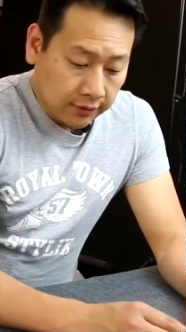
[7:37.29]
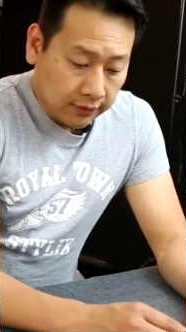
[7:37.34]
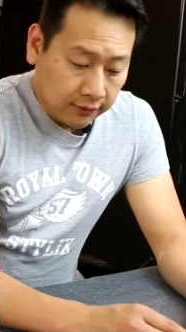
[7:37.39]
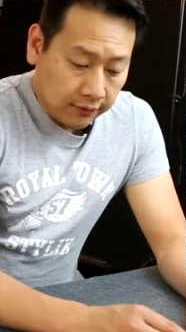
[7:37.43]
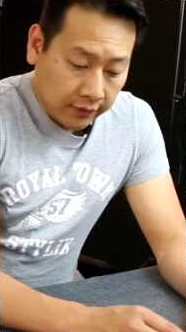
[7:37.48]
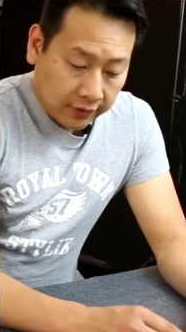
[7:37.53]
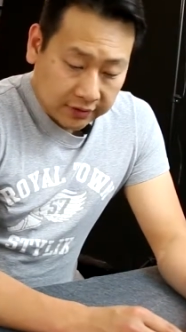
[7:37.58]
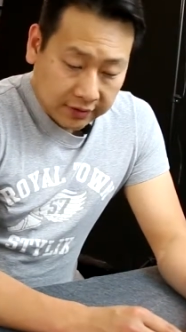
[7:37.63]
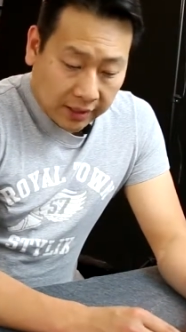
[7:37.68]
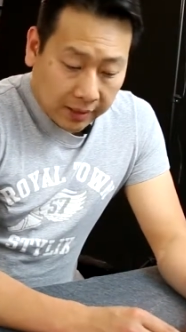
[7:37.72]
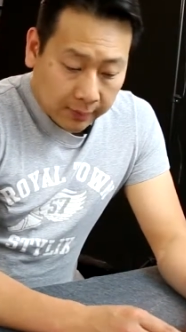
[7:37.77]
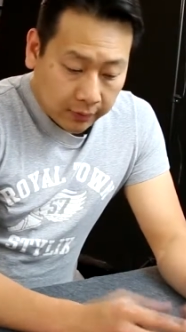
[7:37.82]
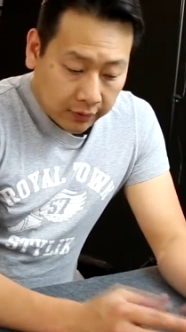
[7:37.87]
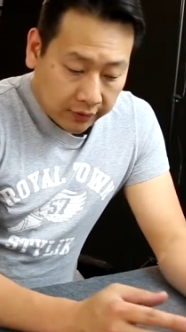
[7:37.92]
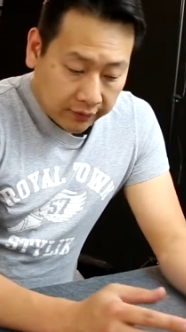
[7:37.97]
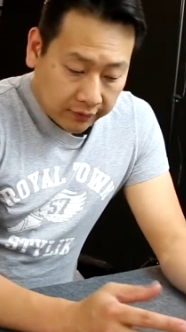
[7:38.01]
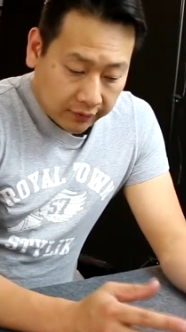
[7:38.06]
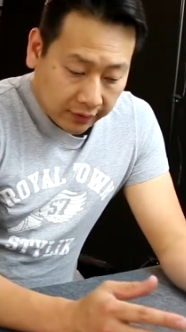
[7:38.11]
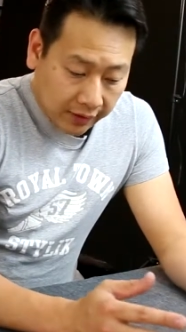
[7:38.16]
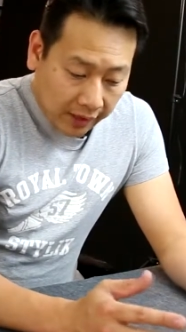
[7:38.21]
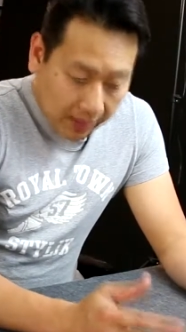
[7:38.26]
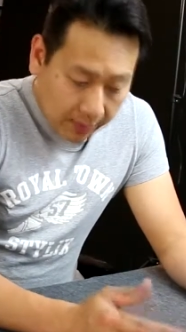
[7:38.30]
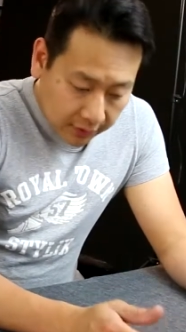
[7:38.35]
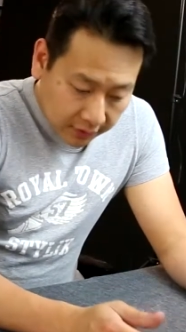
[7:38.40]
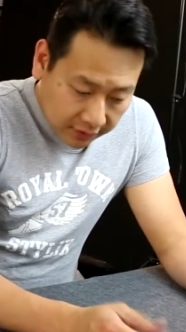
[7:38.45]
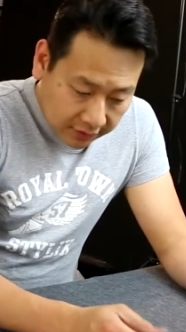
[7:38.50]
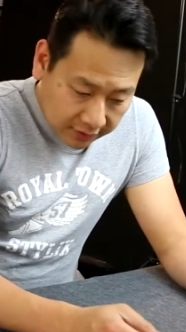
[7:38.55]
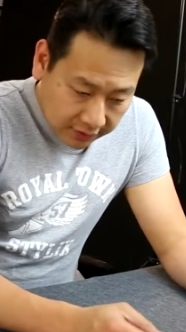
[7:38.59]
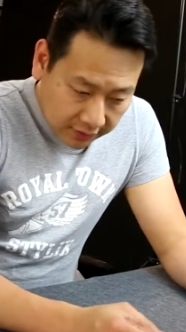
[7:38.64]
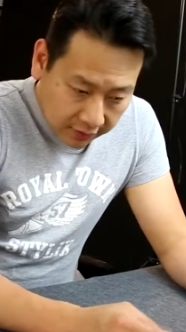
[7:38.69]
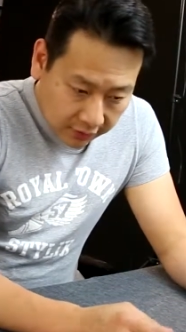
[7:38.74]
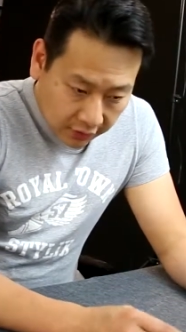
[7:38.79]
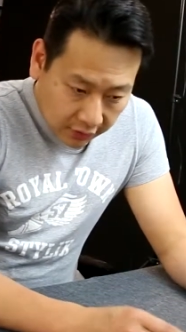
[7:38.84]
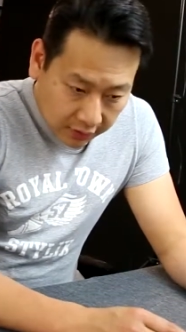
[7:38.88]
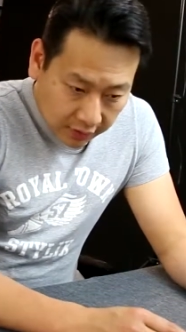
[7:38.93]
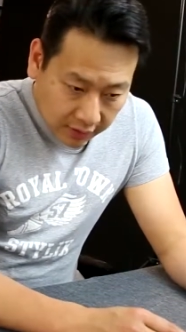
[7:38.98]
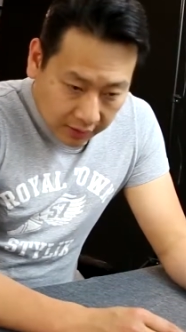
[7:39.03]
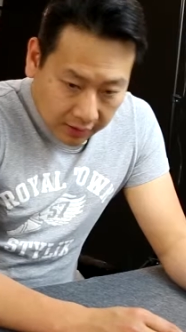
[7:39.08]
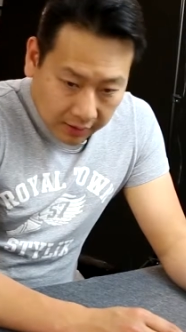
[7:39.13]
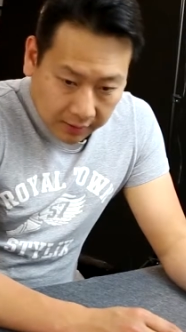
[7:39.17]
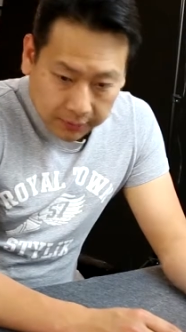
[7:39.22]
For example, if the camera doesn't
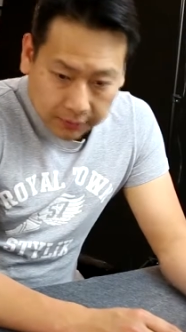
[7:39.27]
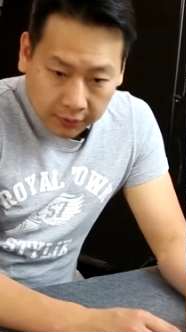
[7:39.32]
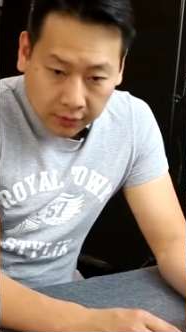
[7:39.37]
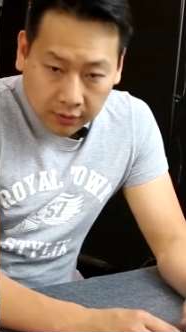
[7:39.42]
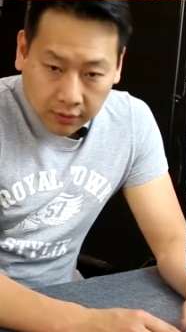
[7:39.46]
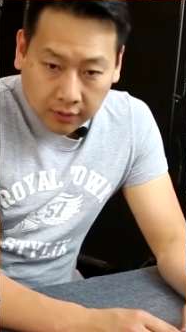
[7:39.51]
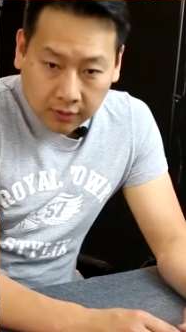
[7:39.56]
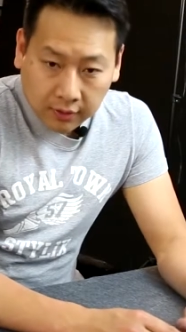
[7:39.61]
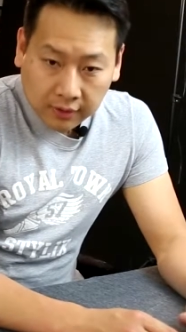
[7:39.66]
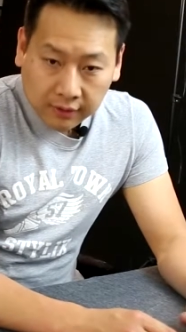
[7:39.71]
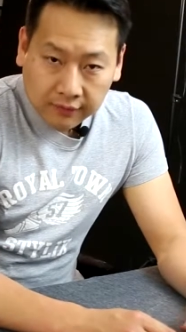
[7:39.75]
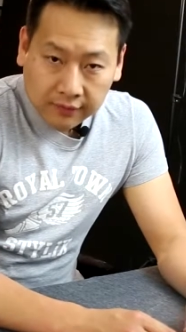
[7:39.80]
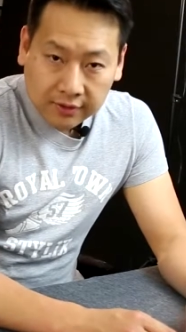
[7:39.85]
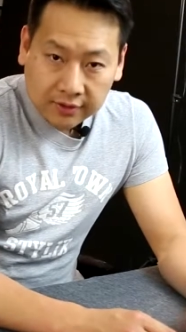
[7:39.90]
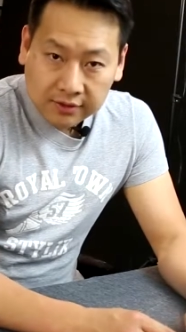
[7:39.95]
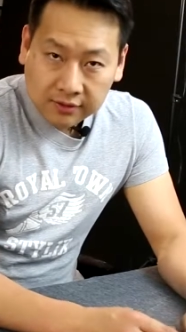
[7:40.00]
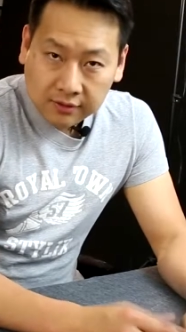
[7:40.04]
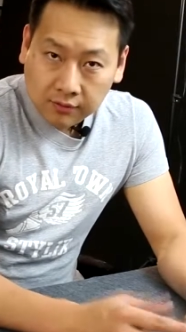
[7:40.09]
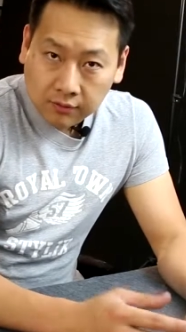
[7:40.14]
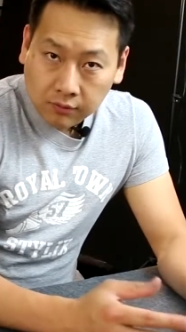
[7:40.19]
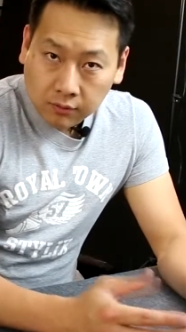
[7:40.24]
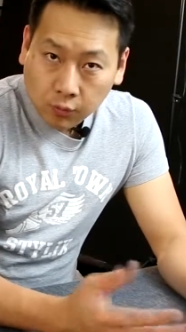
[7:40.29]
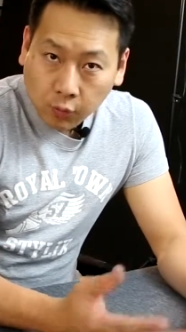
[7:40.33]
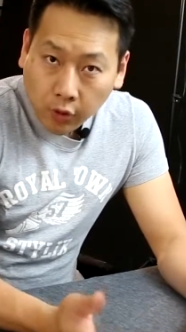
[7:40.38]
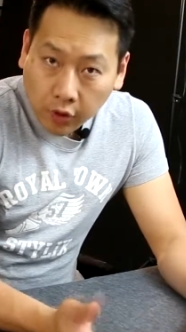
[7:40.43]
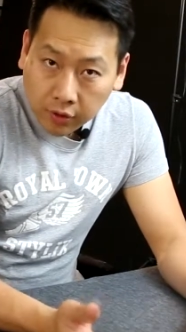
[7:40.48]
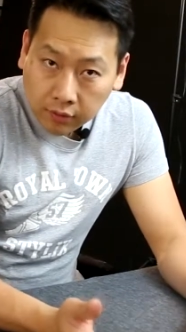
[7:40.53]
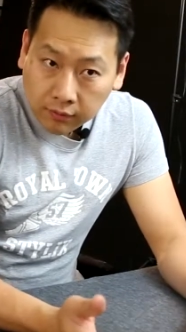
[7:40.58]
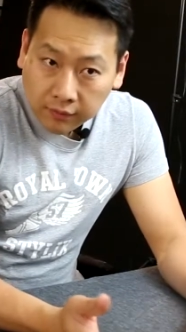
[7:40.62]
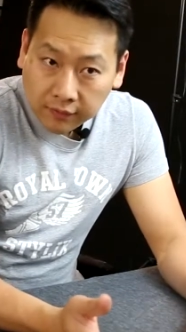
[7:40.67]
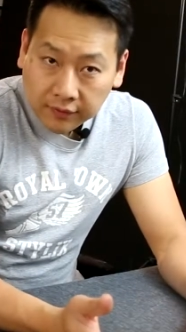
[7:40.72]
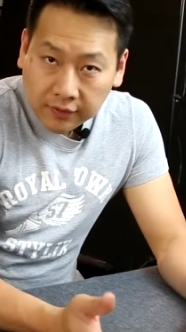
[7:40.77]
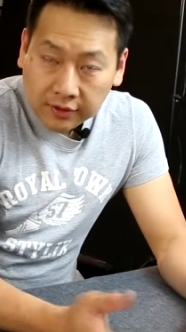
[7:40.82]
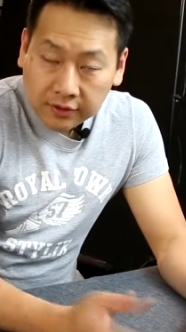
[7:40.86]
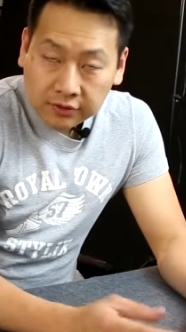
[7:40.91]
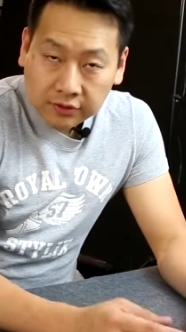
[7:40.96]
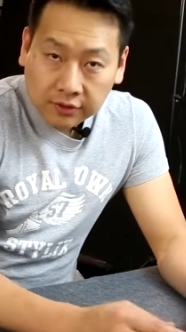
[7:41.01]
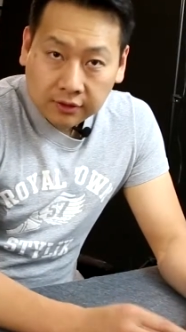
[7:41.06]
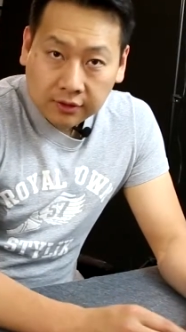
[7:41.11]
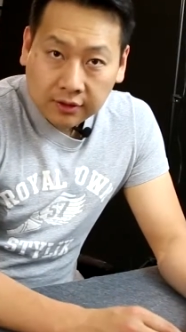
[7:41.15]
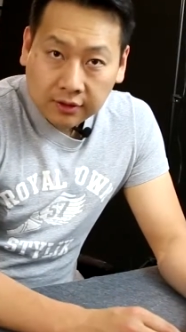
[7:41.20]
turn up or if it doesn't work within a
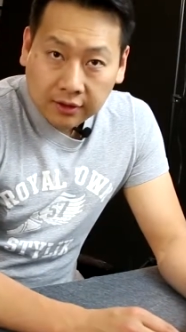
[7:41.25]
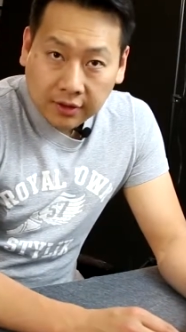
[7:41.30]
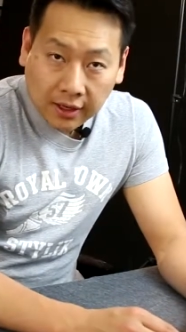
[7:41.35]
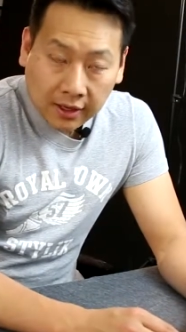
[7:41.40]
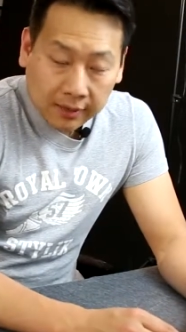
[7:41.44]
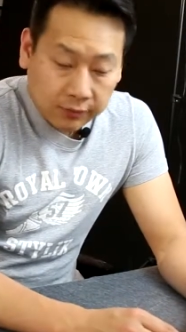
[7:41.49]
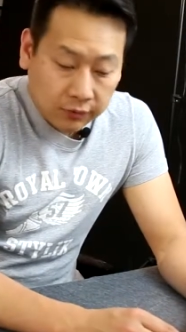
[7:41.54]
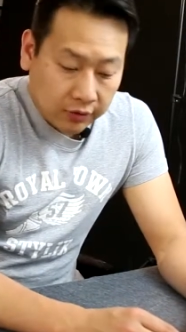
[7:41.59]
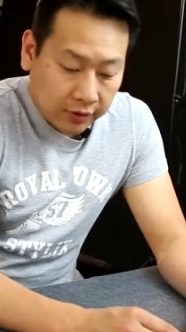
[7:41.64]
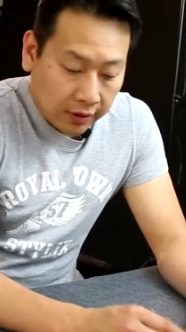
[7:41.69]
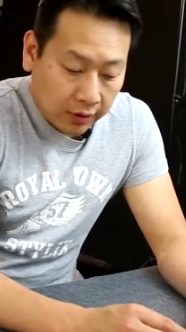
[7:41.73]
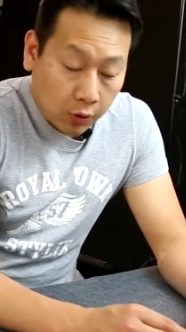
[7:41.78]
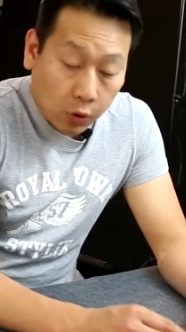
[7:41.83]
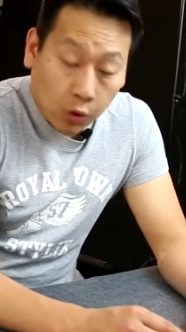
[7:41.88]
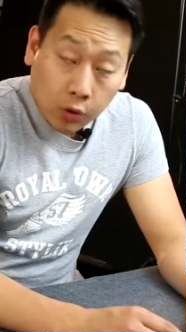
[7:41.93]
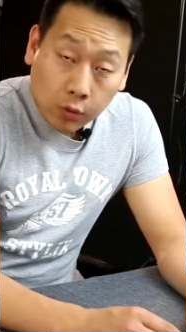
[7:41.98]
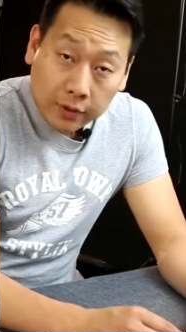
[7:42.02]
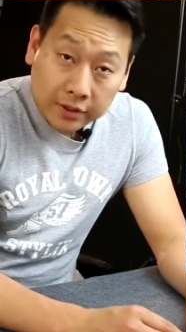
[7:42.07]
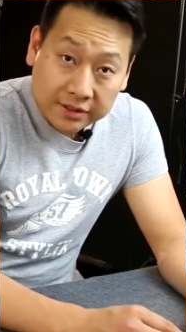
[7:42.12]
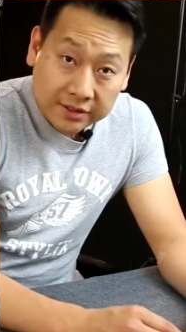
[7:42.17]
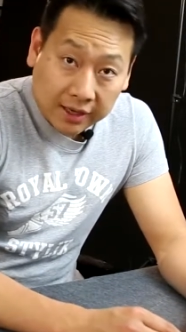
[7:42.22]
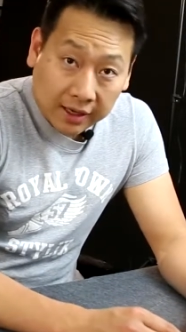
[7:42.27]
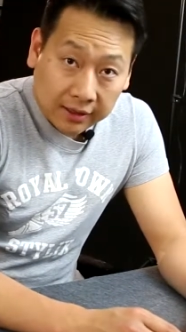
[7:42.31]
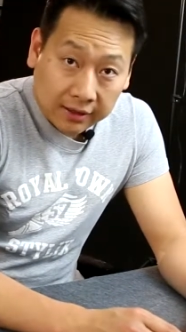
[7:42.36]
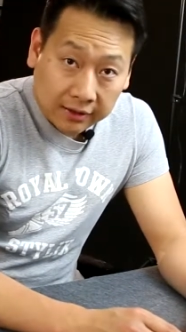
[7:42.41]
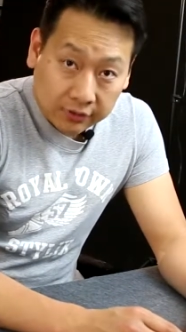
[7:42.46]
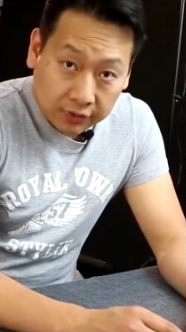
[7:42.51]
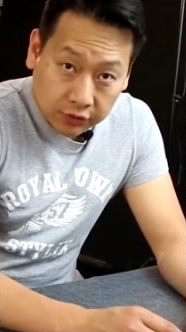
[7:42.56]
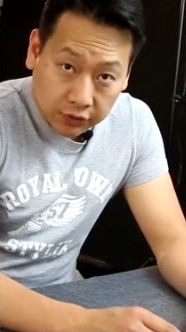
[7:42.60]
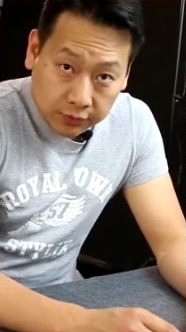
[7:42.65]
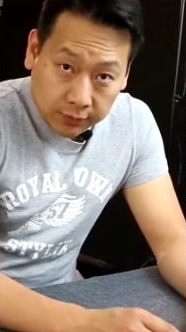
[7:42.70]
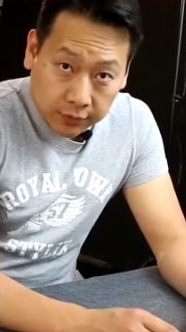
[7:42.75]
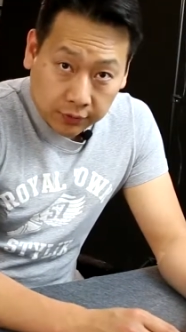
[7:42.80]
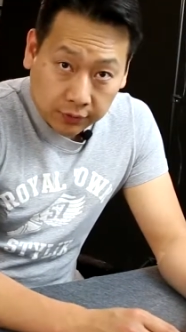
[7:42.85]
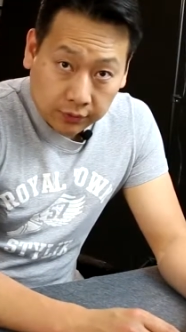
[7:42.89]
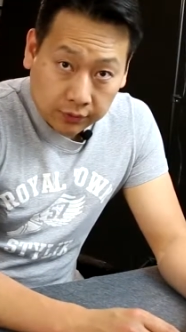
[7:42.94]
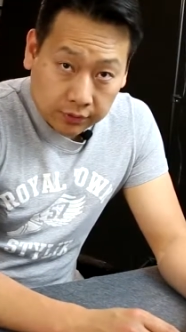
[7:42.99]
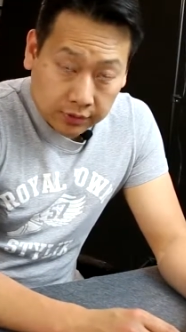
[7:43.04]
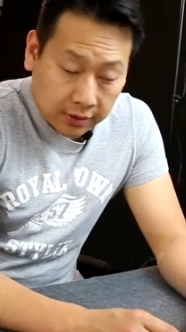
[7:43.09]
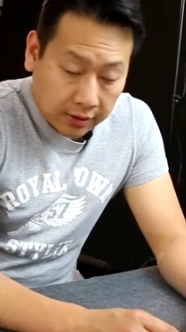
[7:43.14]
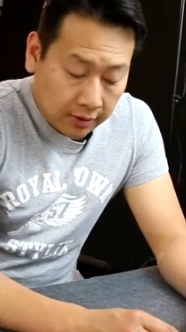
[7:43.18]
certain time, you can always start a dispute.